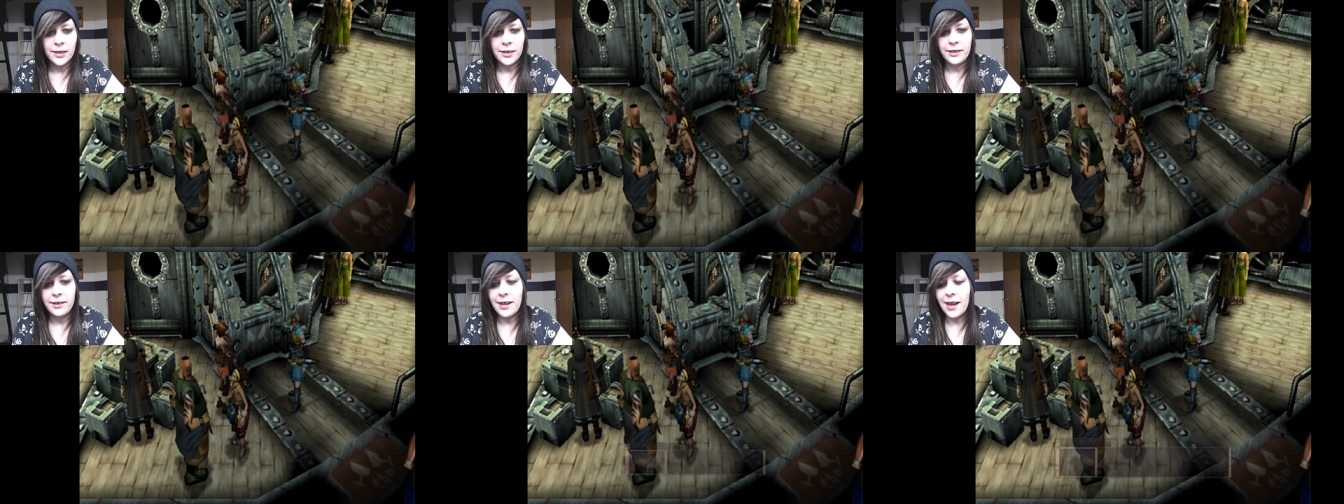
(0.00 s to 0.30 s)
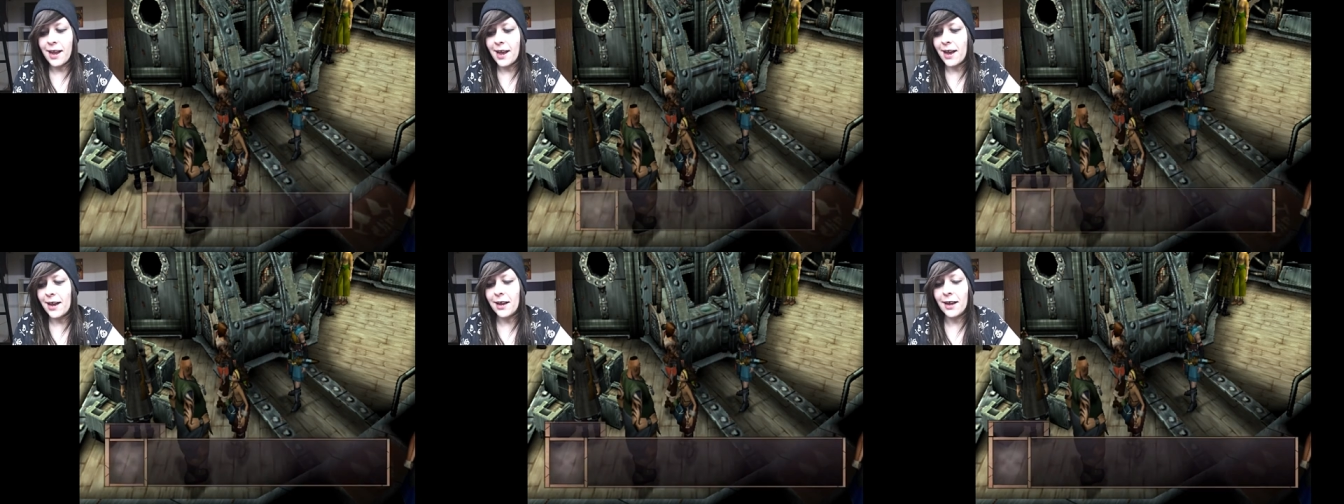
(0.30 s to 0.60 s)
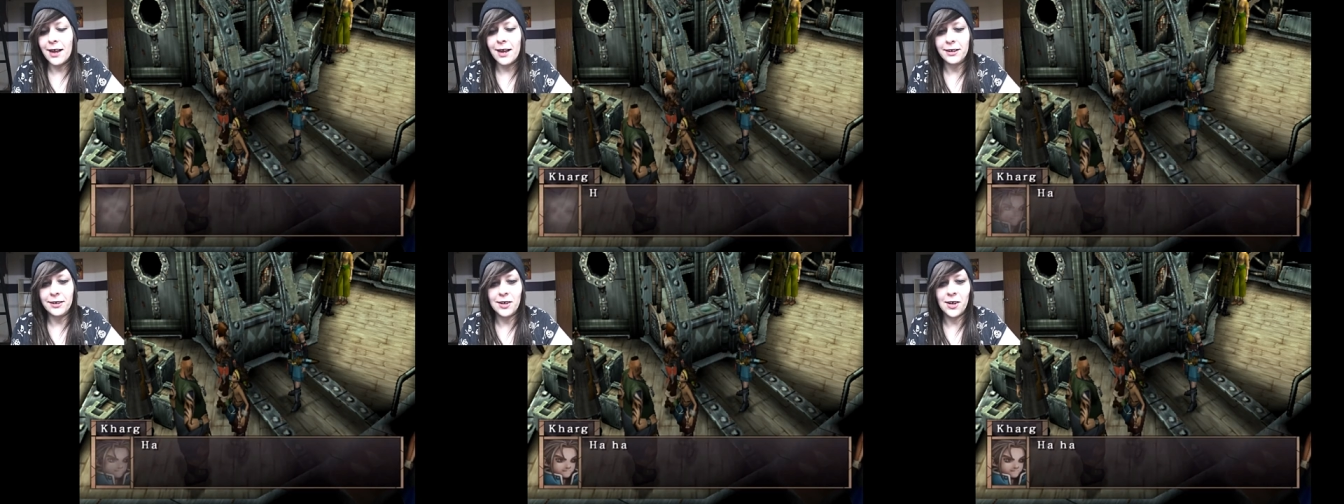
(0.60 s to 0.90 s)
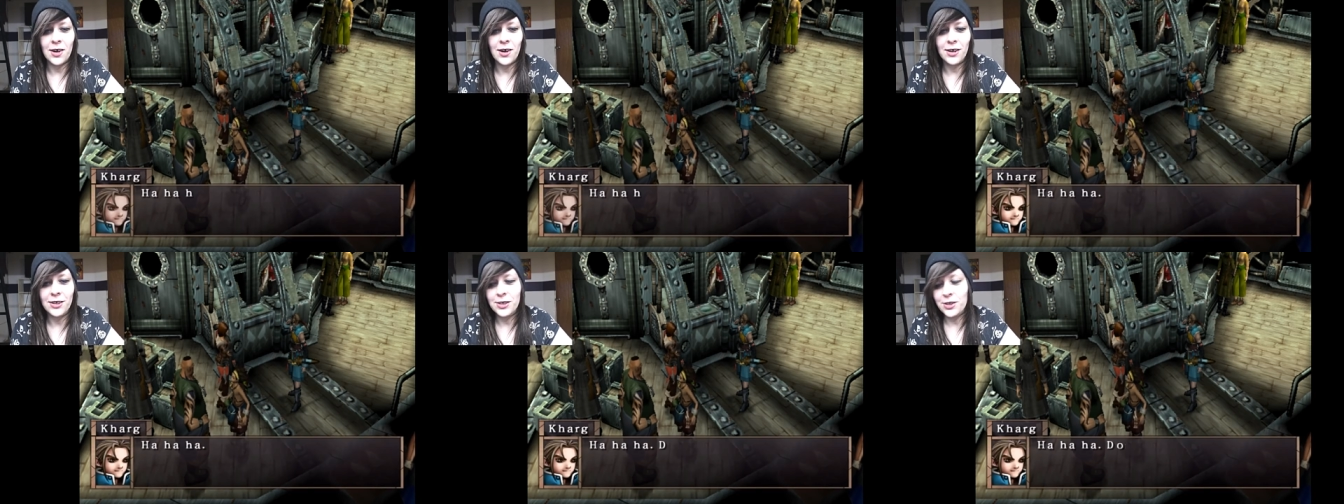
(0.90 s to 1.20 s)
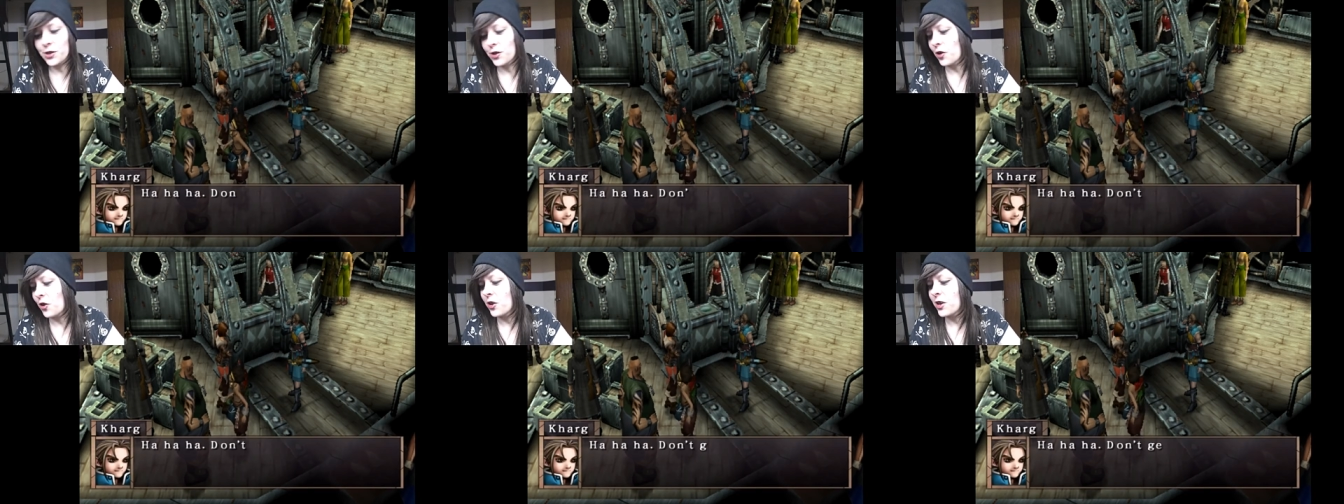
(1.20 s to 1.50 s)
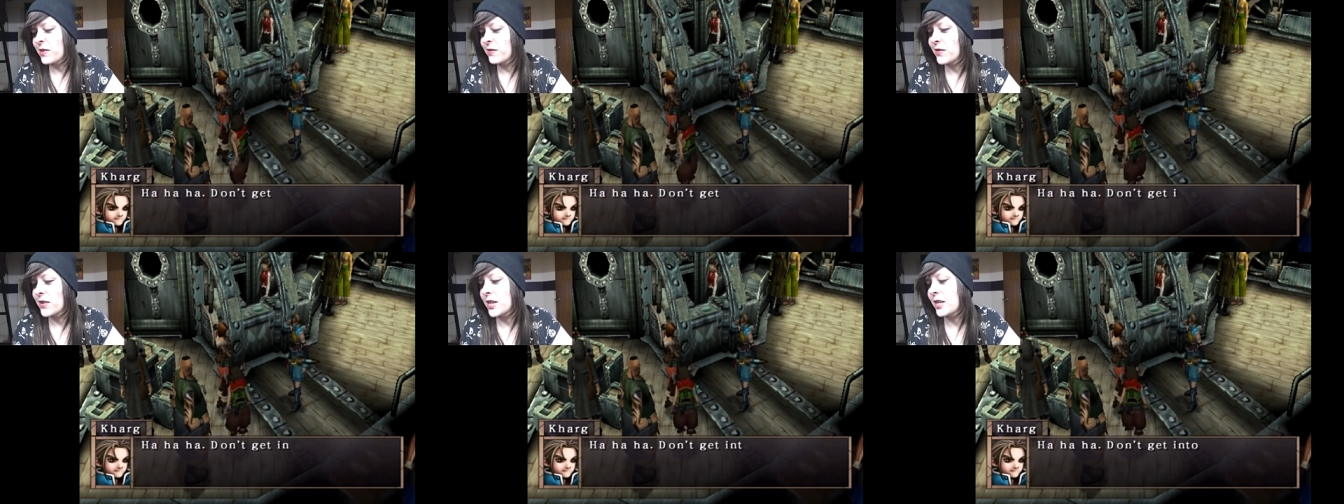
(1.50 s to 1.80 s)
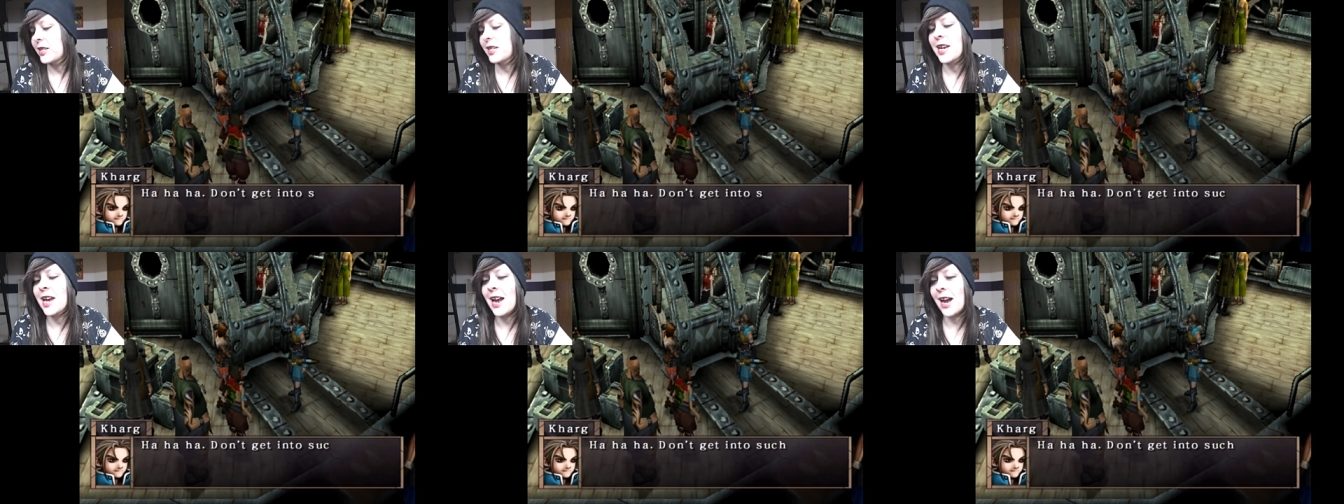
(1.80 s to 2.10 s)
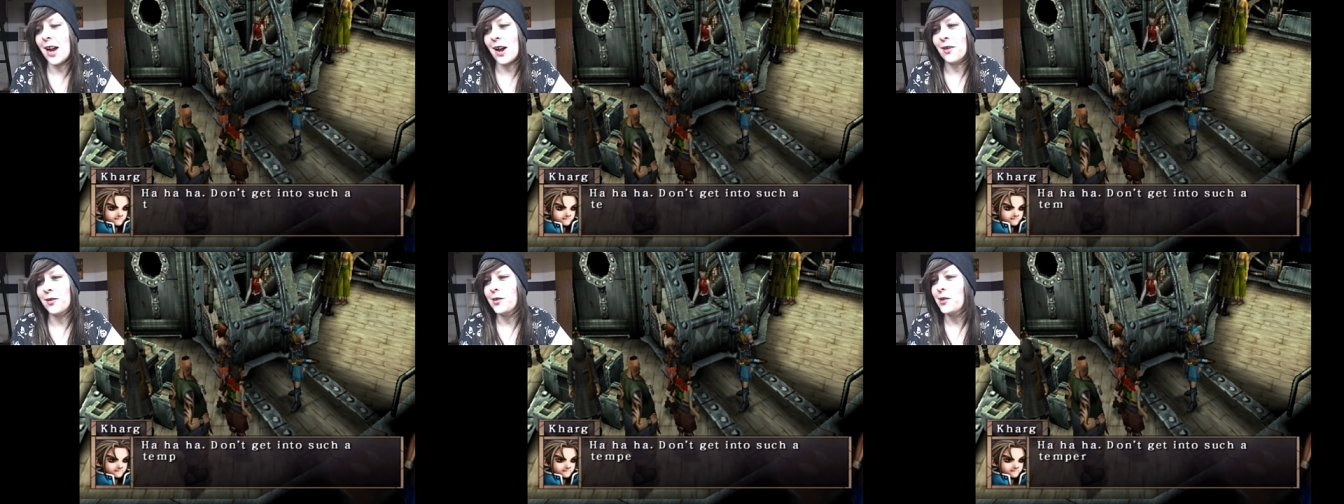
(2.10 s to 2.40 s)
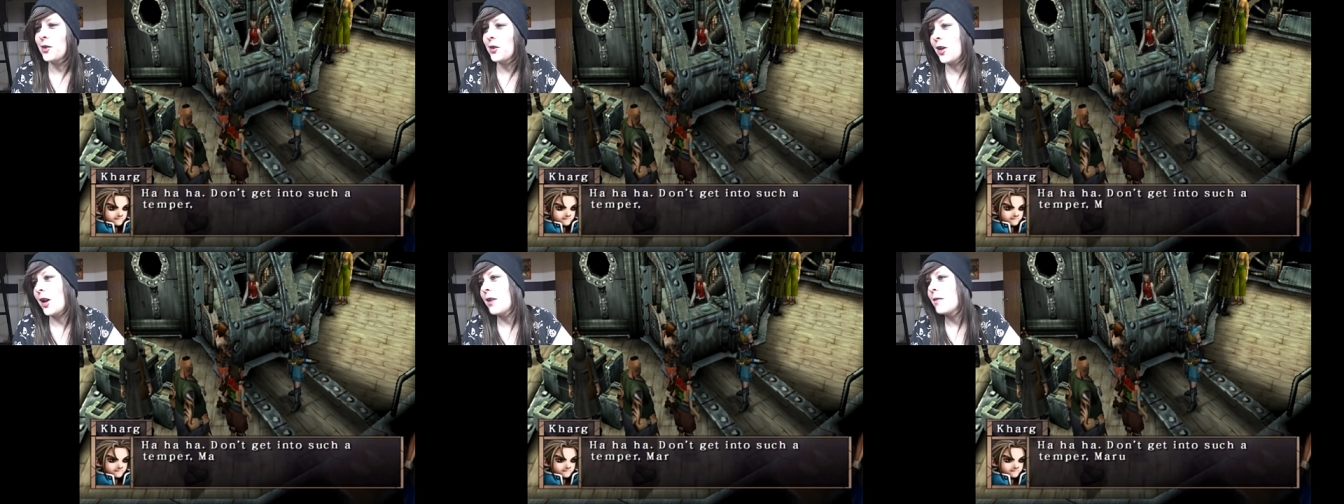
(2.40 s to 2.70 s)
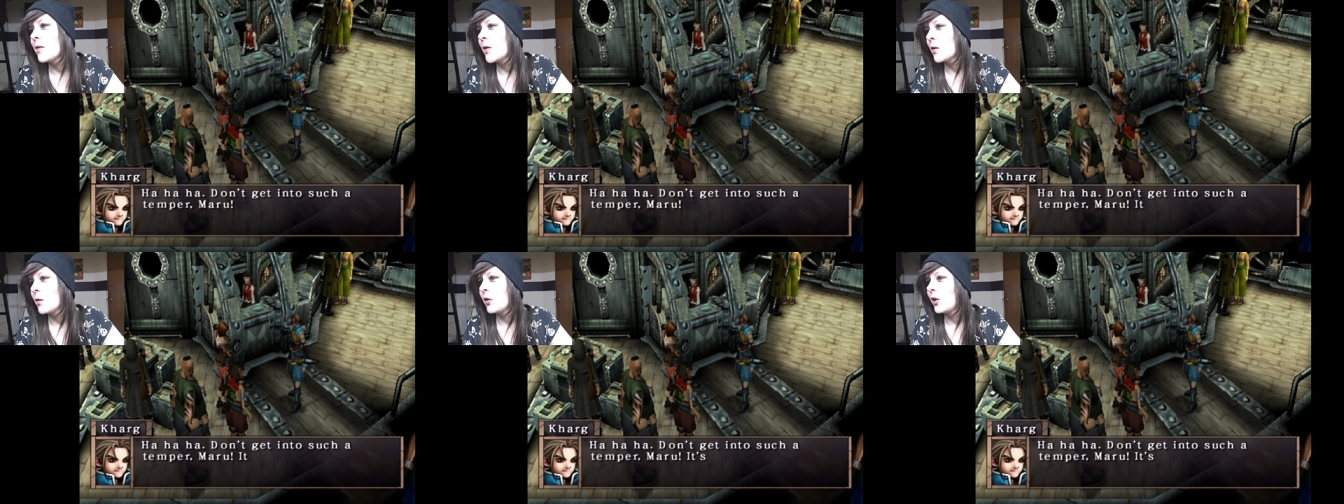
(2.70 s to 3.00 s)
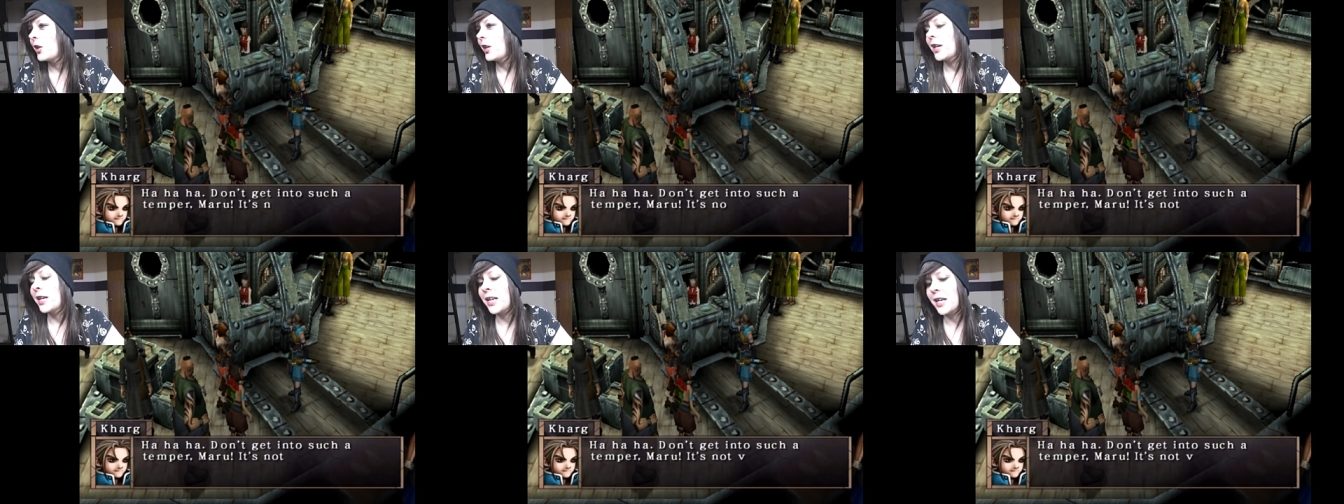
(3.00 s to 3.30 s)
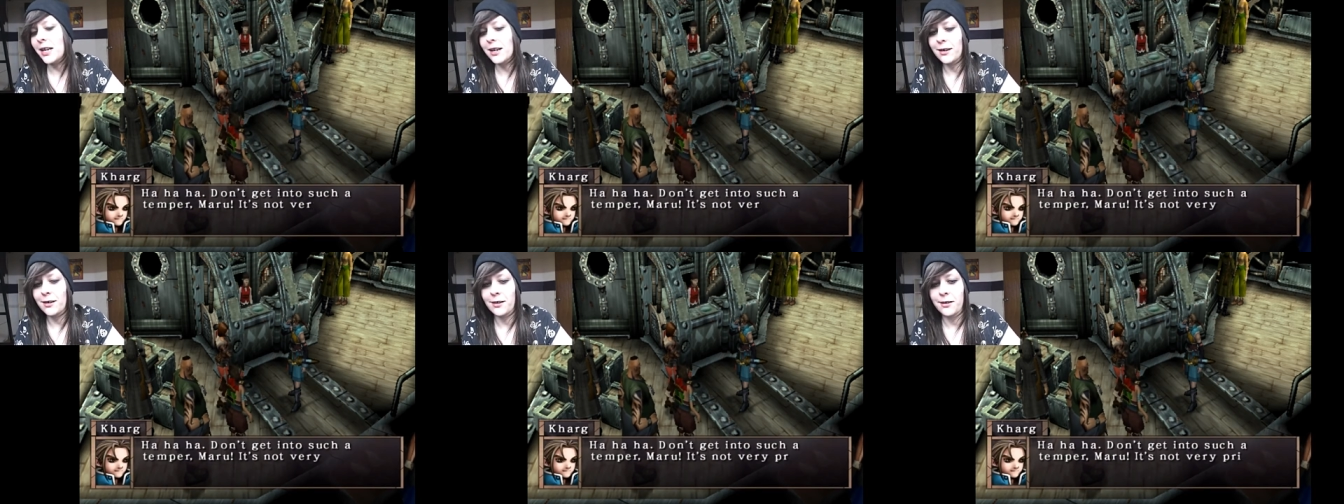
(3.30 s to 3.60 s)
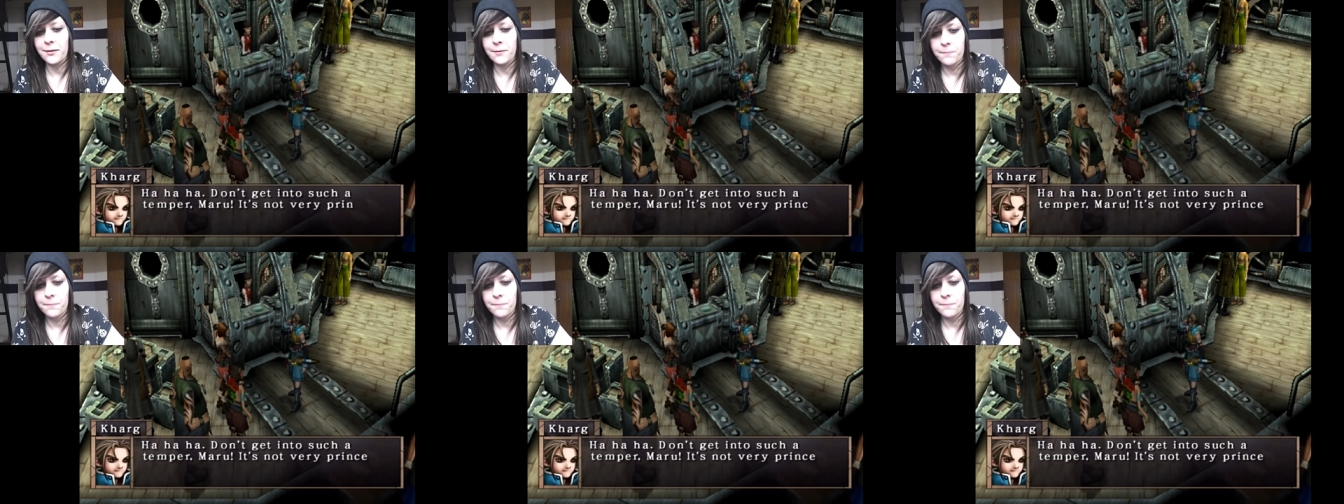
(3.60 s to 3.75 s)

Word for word: Yeah, gods, you don't even count. You're not even really here.